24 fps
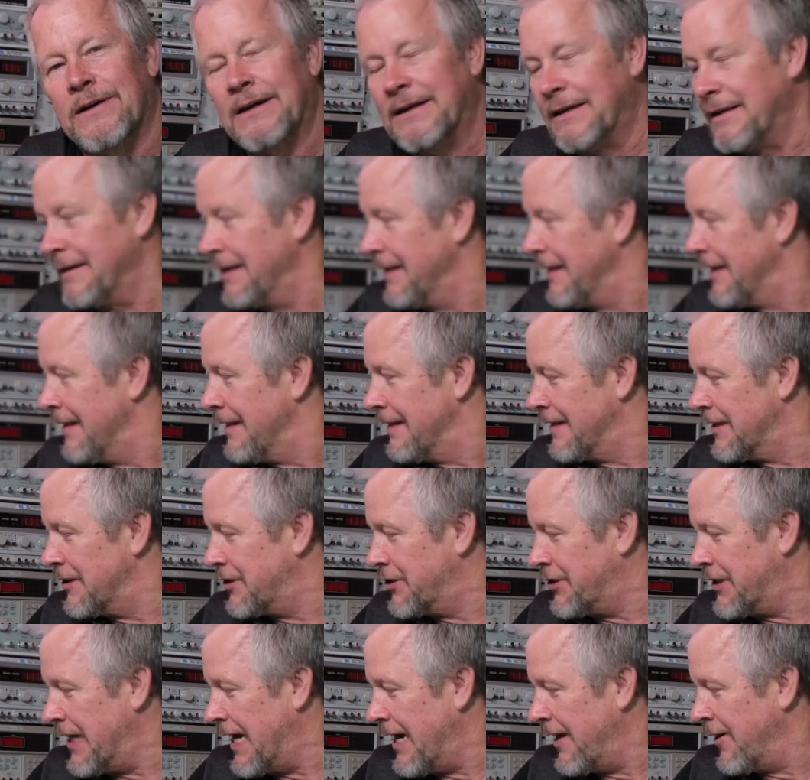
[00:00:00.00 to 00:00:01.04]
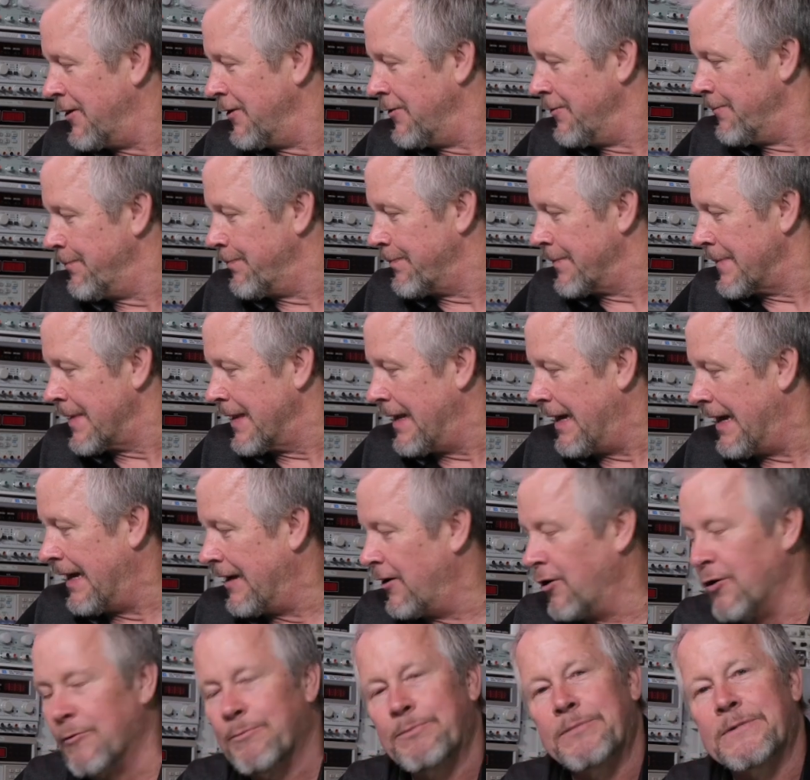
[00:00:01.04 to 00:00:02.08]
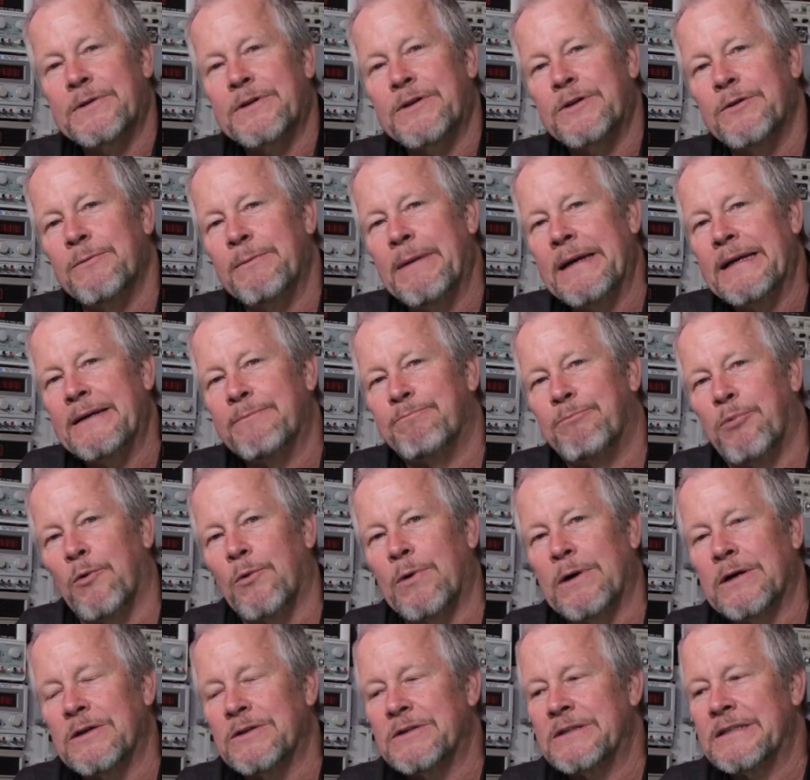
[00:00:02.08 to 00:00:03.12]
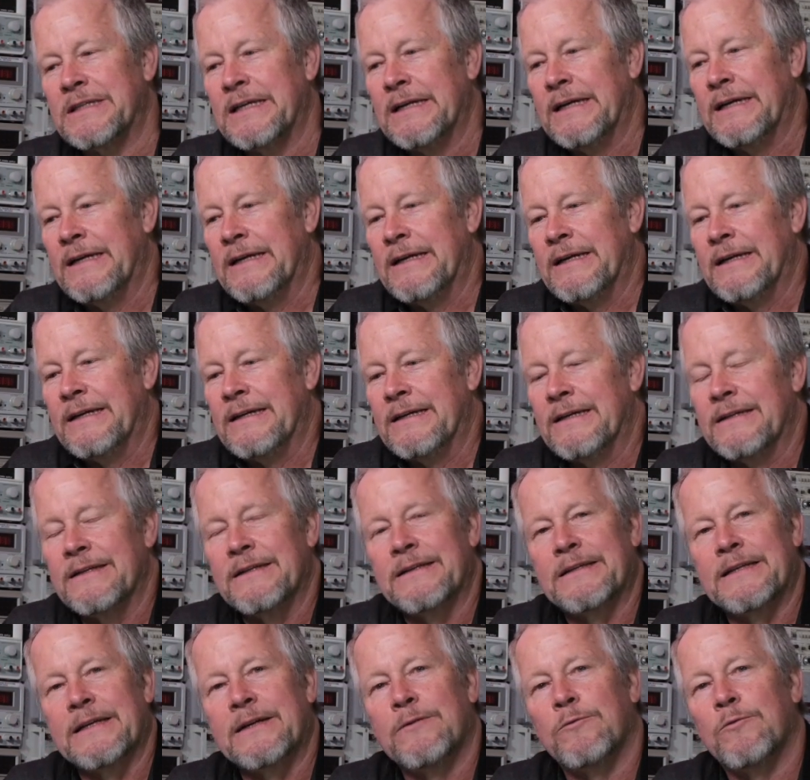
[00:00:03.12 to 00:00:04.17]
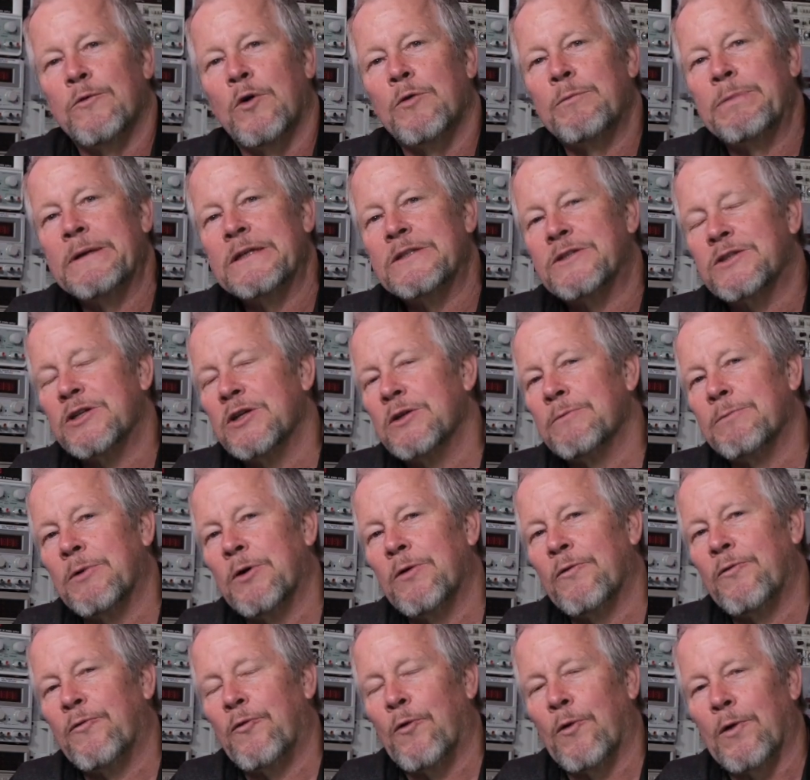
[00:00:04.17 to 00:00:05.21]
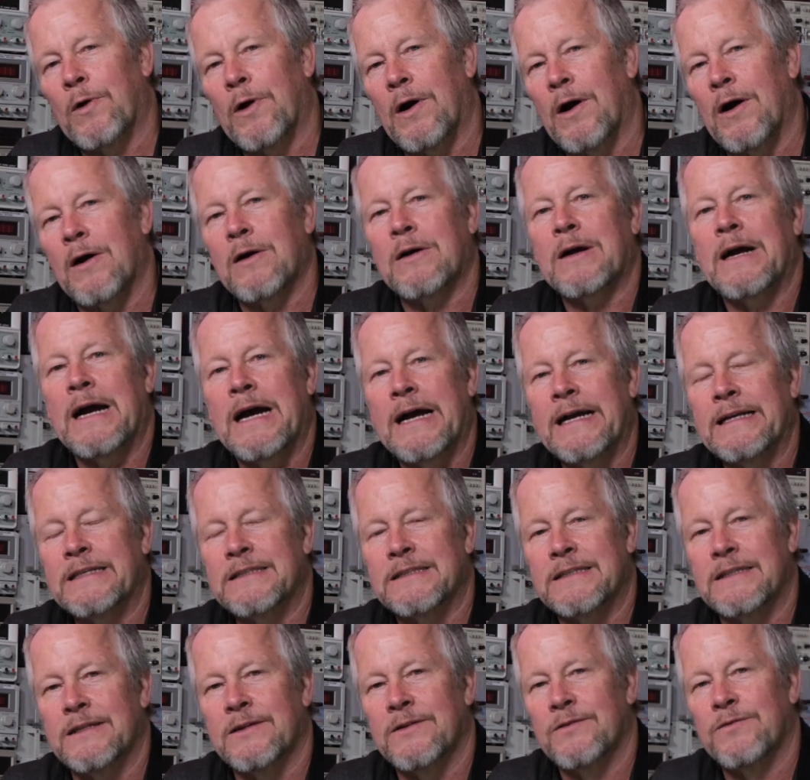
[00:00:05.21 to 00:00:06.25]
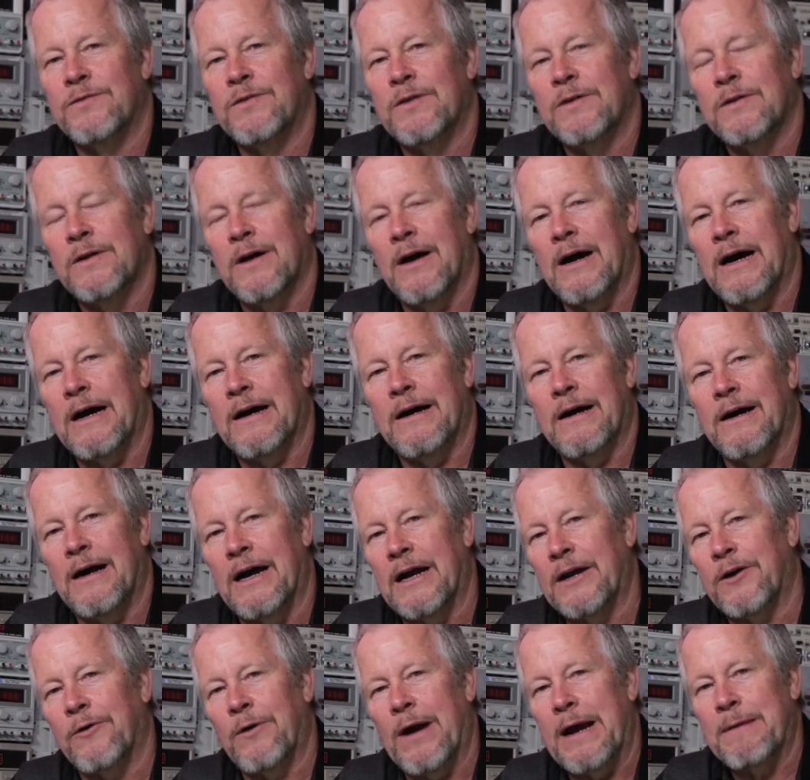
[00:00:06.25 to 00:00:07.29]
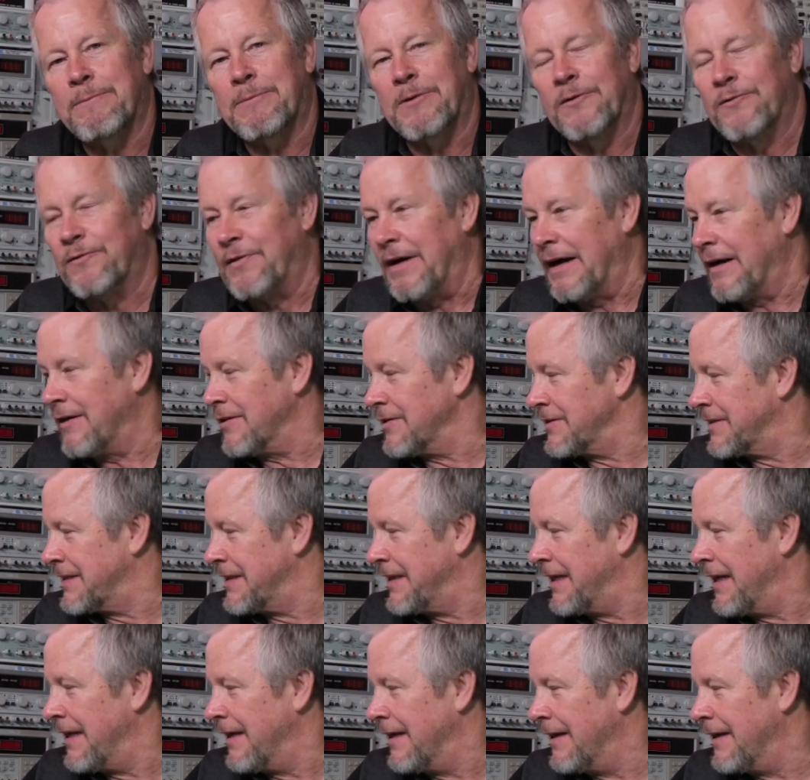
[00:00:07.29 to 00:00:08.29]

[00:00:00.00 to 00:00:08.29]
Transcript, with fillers: on this channel, I hope to make boards that will be suitable for all kinds of audio amplifiers